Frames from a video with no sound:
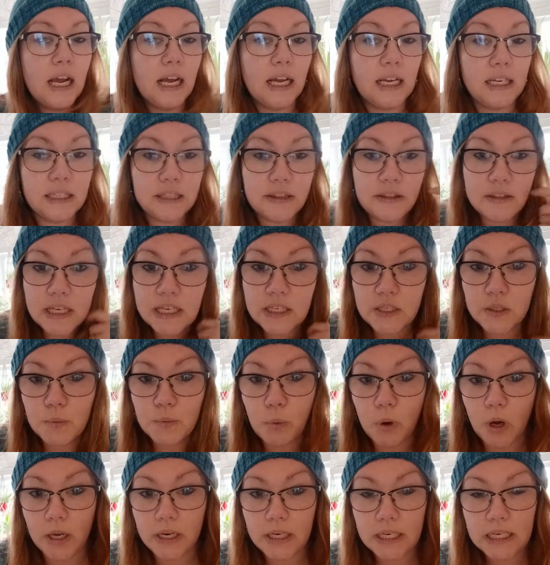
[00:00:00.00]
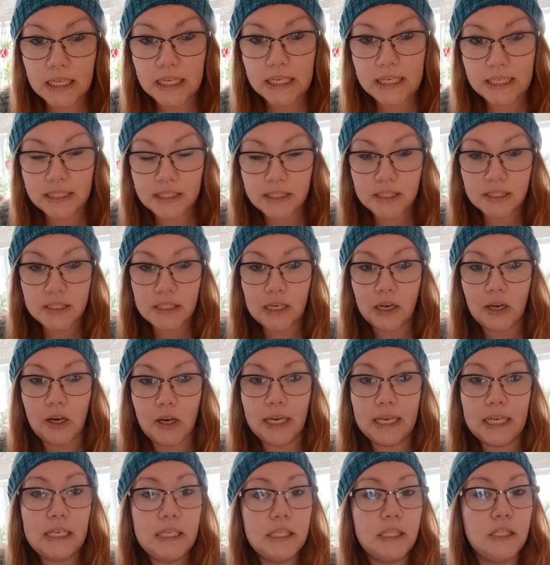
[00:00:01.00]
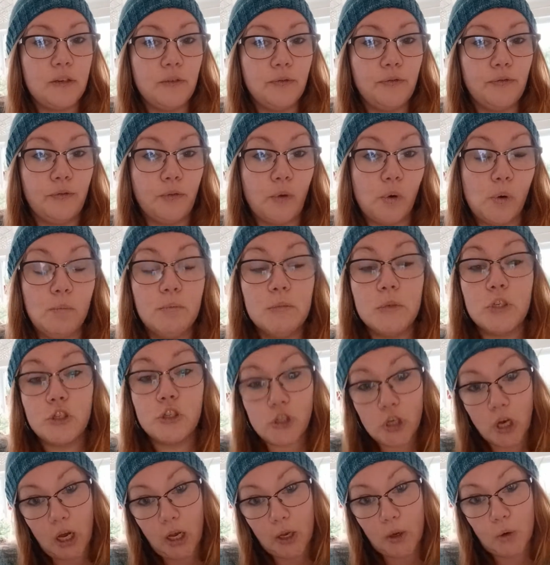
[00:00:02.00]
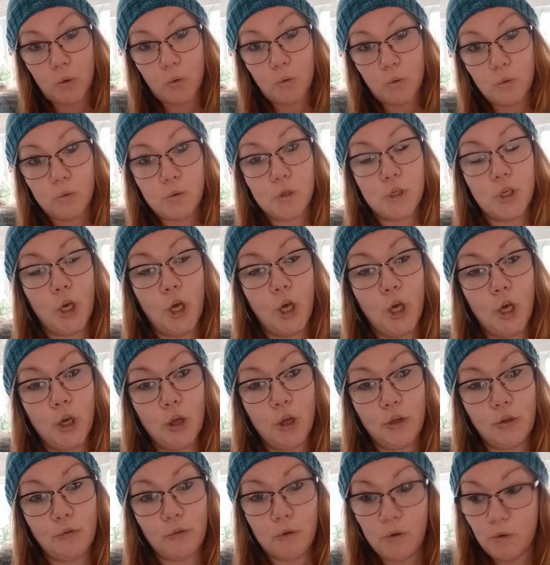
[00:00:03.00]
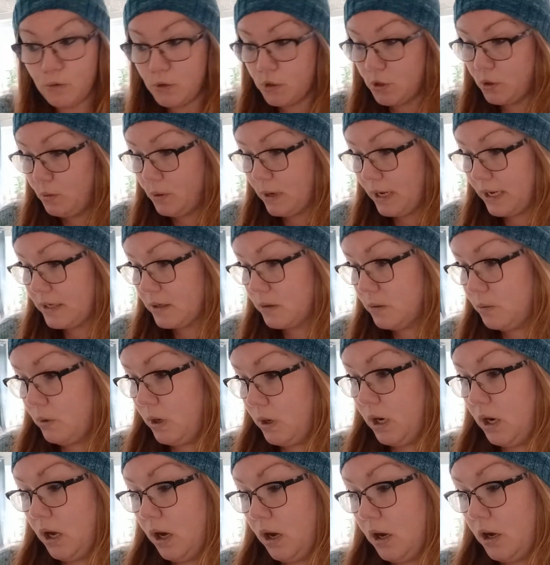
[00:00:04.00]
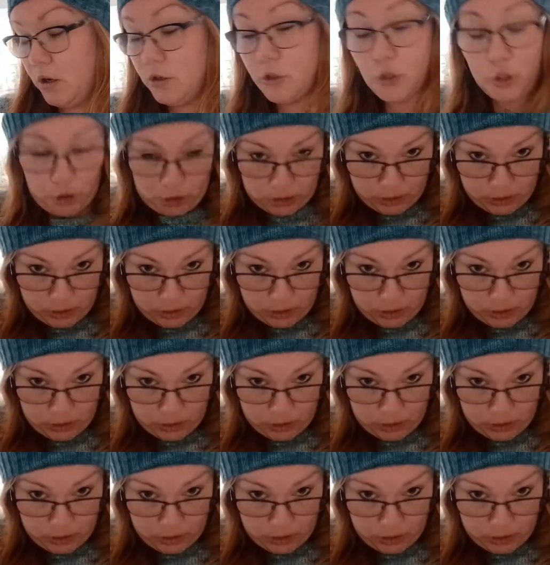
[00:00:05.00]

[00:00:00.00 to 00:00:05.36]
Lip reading: And this one is sized from child through to adult large.